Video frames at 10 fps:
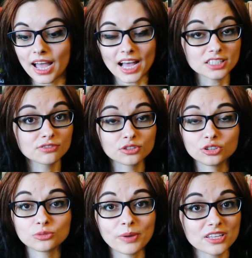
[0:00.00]
Ask for
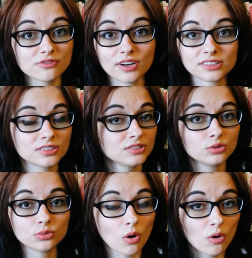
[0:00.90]
your best friend to
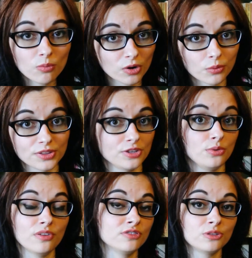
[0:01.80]
do homework with
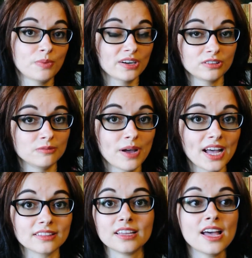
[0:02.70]
you if they're better at
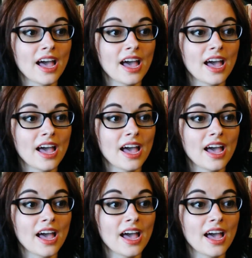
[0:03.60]
math.